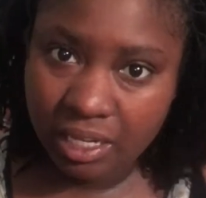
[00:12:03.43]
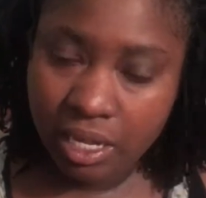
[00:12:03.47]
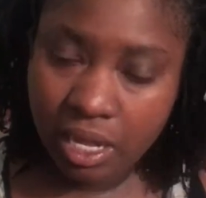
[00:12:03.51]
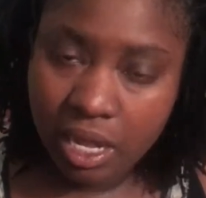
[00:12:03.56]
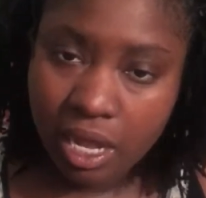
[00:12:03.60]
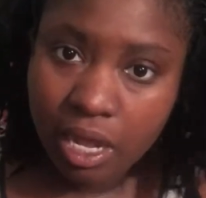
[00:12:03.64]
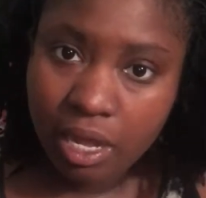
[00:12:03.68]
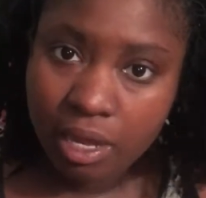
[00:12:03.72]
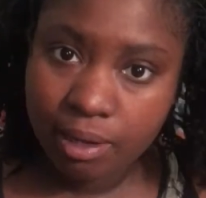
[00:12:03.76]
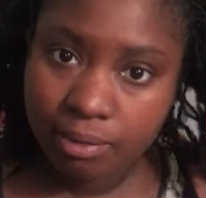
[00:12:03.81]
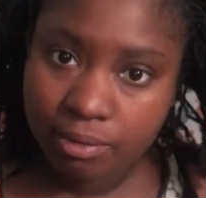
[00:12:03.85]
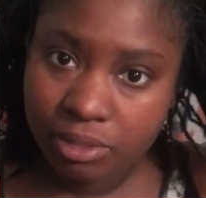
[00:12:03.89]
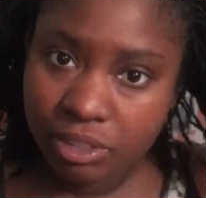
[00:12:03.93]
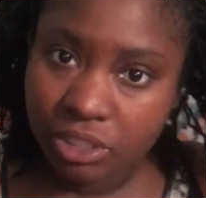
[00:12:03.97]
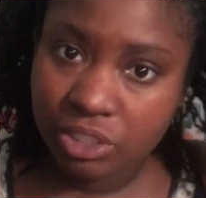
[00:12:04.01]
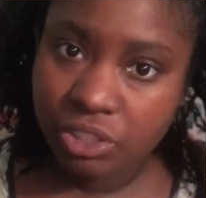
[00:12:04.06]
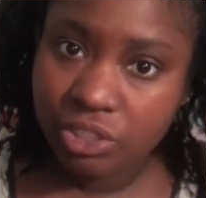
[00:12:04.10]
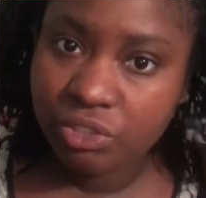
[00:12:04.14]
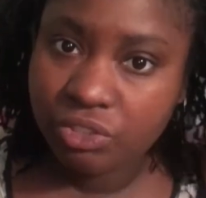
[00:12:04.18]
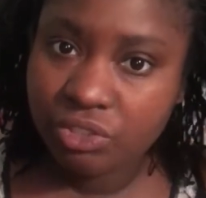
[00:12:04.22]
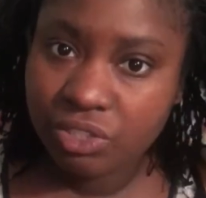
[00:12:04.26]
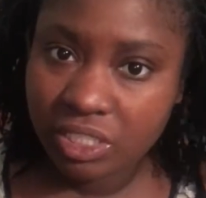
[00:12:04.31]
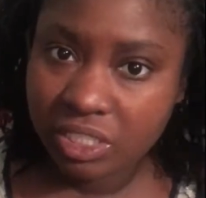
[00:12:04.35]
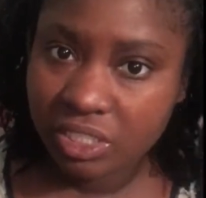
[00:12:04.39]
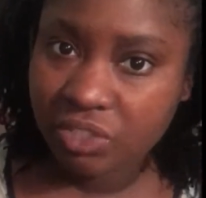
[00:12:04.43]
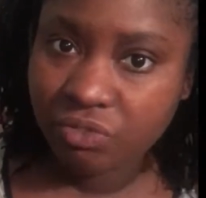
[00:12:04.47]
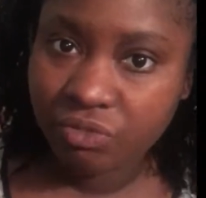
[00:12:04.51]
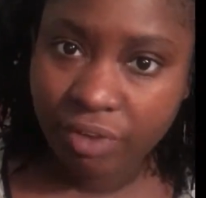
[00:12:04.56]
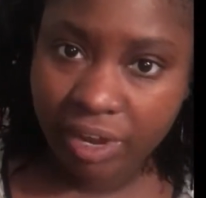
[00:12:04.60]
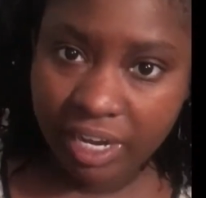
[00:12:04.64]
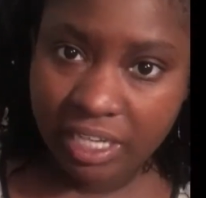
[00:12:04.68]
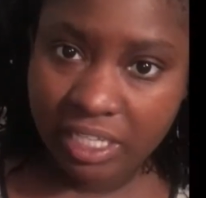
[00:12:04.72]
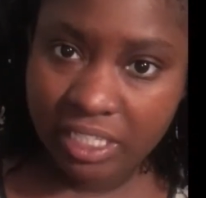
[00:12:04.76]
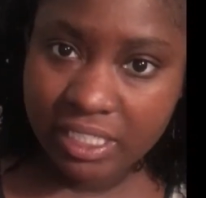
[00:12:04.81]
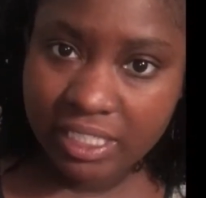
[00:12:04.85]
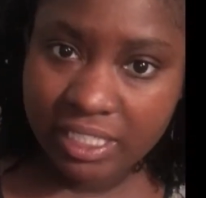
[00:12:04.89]
to do this
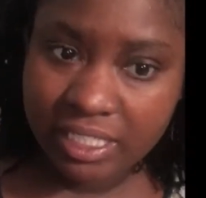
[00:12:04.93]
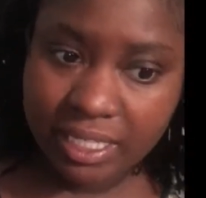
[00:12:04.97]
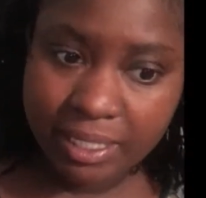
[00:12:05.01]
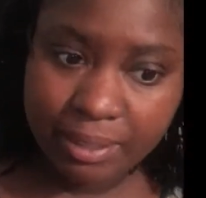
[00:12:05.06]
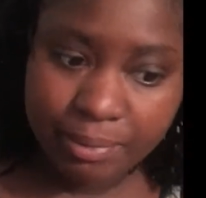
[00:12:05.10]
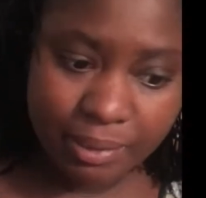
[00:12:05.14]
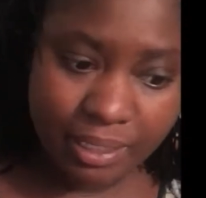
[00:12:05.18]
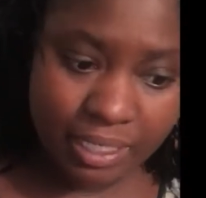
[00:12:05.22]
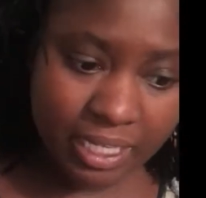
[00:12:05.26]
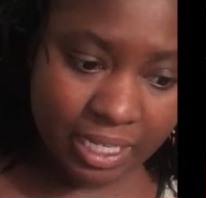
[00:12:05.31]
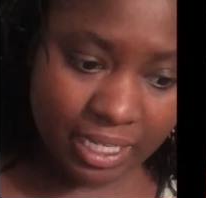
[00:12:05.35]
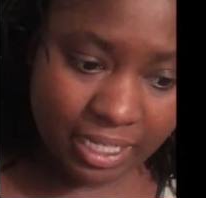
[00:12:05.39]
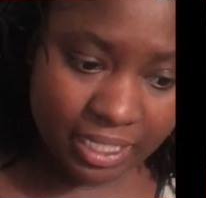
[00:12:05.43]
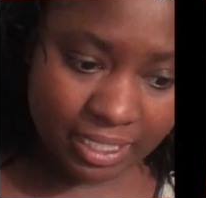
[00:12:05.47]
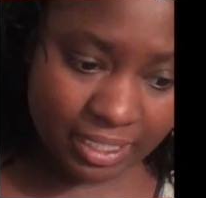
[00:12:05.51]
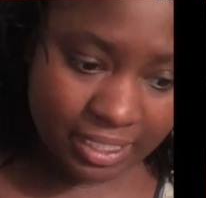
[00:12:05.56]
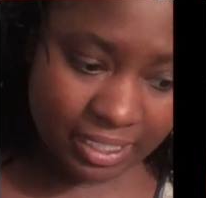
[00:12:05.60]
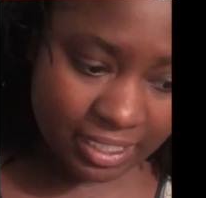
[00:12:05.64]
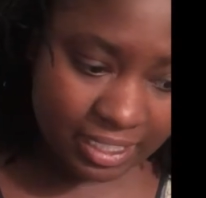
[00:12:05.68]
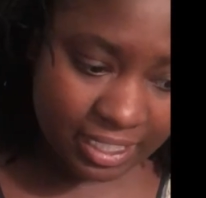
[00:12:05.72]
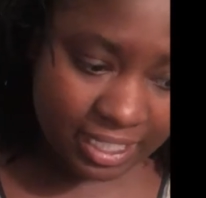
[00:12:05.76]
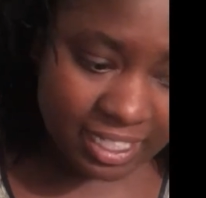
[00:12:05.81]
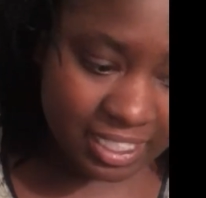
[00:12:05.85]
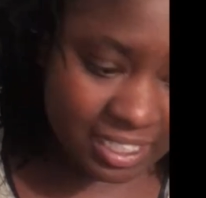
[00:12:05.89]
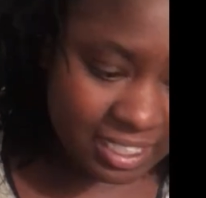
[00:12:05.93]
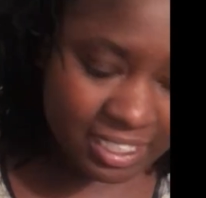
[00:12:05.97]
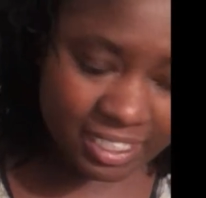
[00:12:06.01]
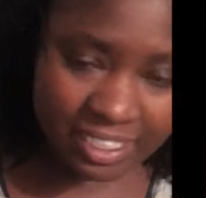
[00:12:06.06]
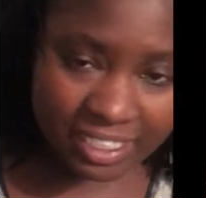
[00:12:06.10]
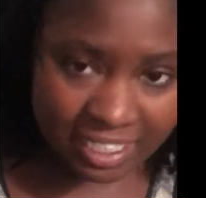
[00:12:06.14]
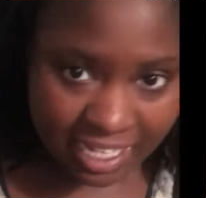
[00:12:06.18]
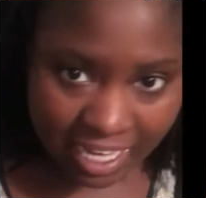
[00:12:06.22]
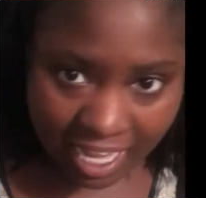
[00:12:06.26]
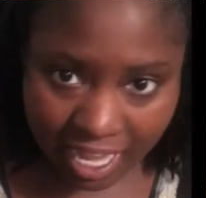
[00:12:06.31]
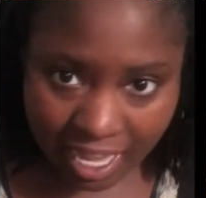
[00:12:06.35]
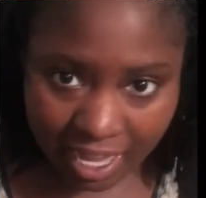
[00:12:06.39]
regularly because it's just
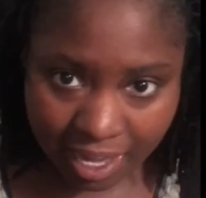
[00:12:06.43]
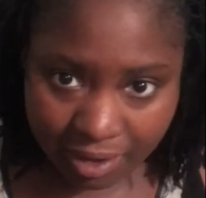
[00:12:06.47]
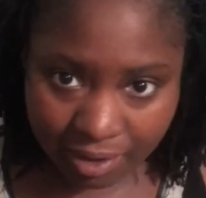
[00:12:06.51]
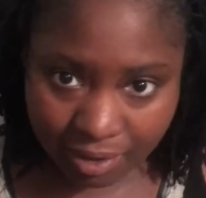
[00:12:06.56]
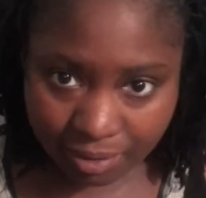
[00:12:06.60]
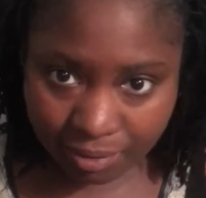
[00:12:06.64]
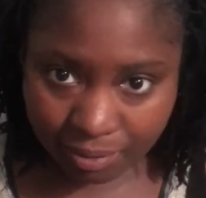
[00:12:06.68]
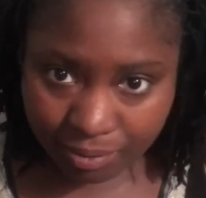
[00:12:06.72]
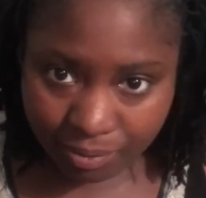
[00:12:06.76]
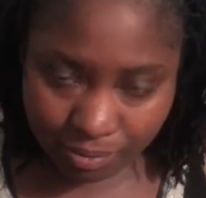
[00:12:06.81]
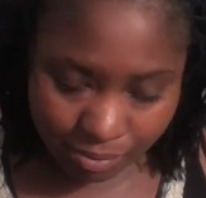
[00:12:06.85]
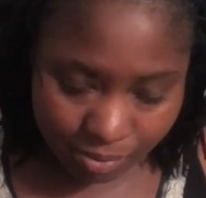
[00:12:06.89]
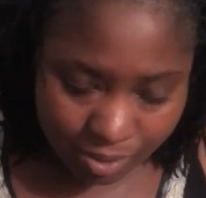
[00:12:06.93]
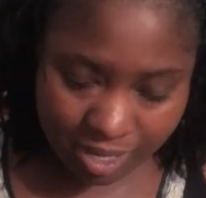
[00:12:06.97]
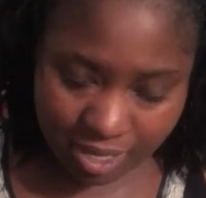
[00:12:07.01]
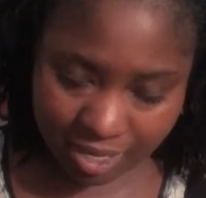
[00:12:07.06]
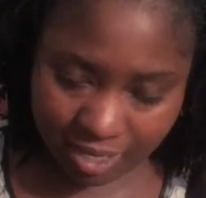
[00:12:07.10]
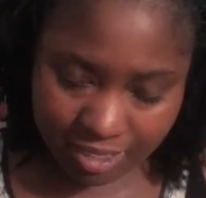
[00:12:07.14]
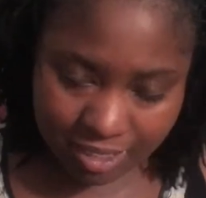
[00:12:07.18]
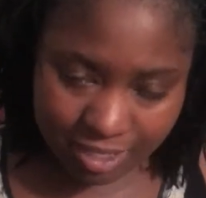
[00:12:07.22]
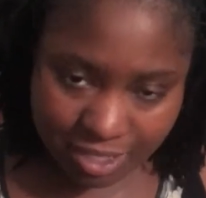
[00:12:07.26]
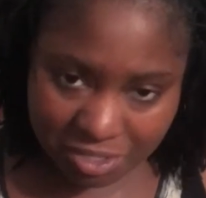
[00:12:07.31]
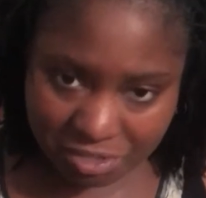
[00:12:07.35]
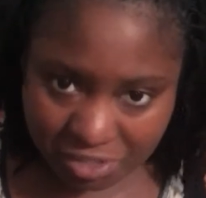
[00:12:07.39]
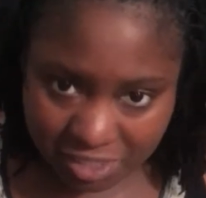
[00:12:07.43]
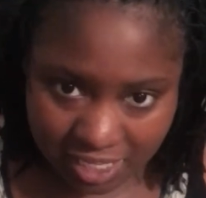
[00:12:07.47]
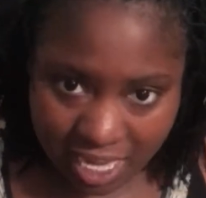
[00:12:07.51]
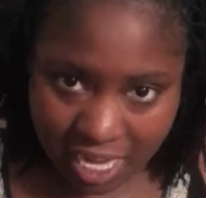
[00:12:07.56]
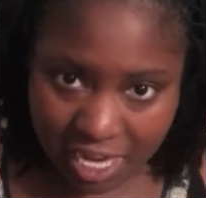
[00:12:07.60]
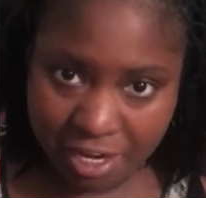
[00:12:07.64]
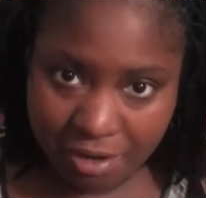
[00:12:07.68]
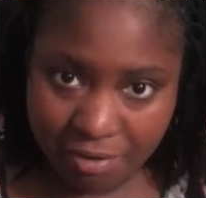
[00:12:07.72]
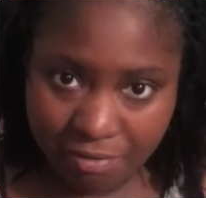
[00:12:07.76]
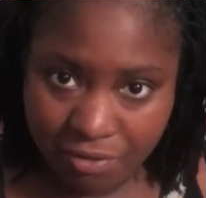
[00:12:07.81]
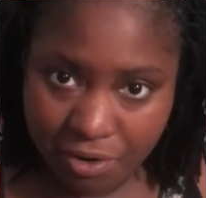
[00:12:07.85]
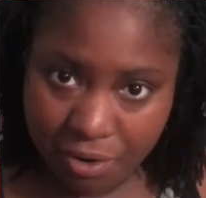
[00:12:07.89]
not what you
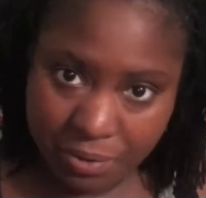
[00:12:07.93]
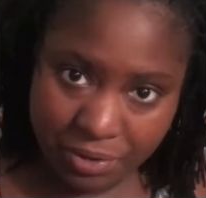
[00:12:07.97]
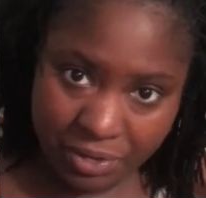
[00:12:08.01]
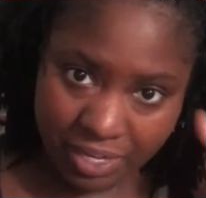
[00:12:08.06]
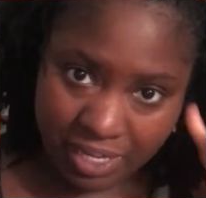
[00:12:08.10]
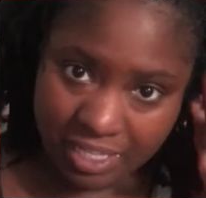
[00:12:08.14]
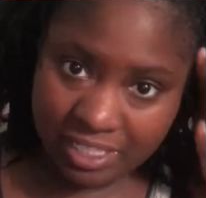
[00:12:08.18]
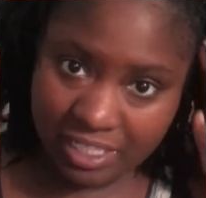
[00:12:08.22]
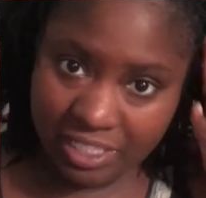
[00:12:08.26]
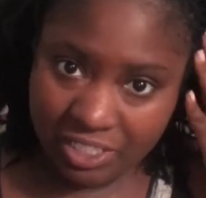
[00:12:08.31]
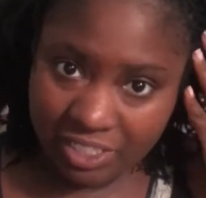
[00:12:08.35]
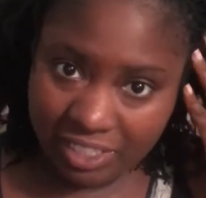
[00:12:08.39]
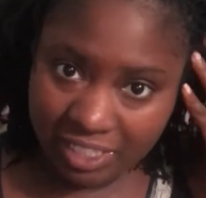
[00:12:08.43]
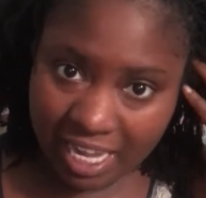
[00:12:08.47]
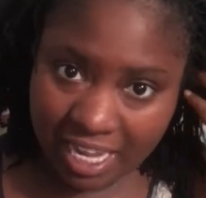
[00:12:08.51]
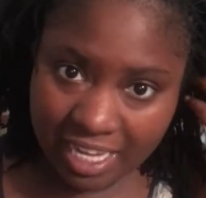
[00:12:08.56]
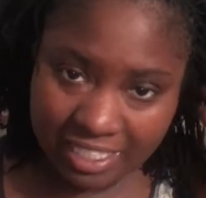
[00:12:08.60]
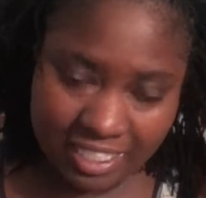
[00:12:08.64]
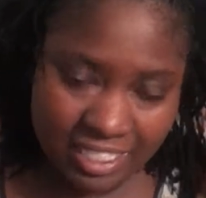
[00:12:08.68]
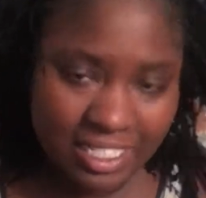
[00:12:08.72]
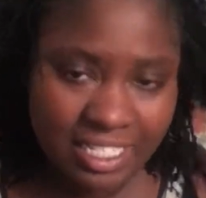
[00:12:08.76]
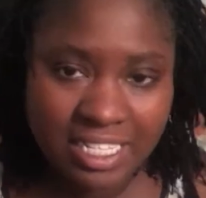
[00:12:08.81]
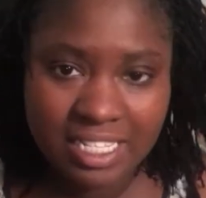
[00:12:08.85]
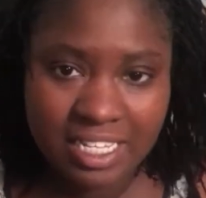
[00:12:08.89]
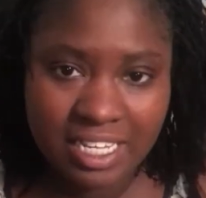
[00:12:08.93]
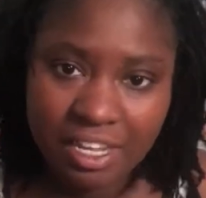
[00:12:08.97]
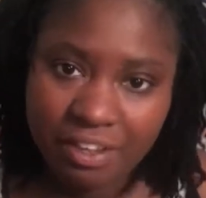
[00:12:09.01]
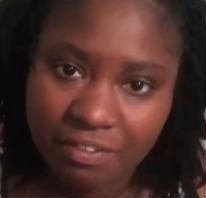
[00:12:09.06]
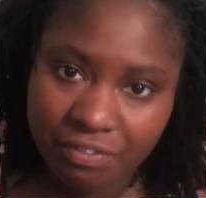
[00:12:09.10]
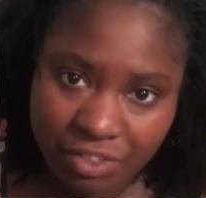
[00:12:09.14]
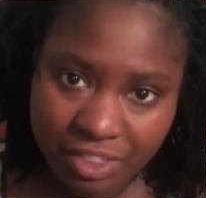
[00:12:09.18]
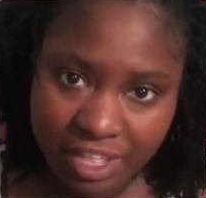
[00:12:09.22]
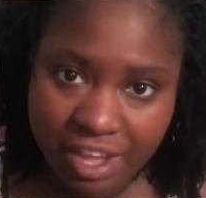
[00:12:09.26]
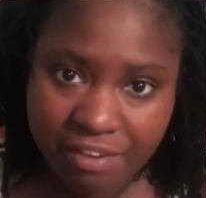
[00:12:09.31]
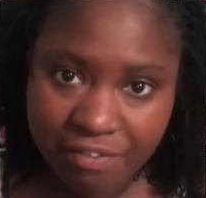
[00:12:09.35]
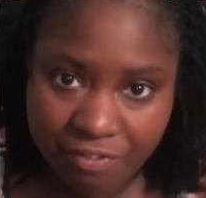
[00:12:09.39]
sign up for when you get Sisterlocks. It doesn't give
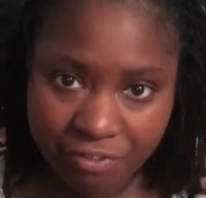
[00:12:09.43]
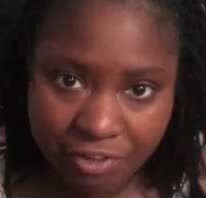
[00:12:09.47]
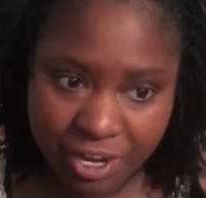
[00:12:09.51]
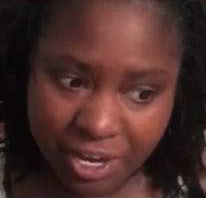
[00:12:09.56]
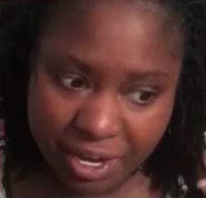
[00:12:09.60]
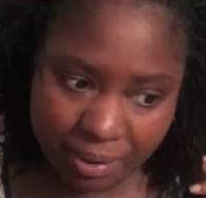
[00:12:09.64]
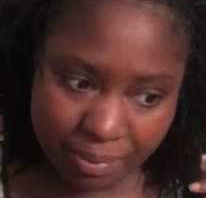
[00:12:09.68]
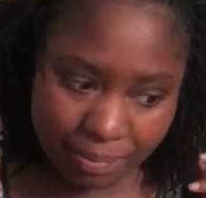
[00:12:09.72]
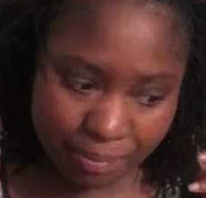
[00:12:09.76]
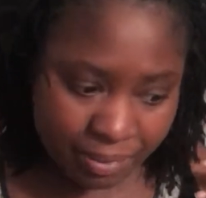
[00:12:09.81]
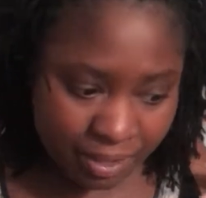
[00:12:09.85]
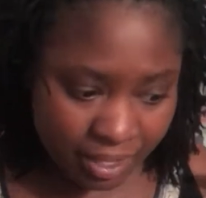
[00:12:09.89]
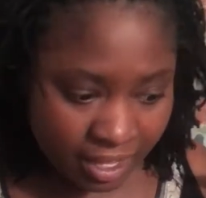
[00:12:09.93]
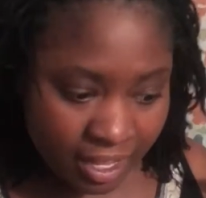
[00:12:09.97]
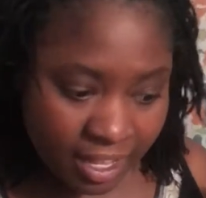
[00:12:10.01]
you that freedom.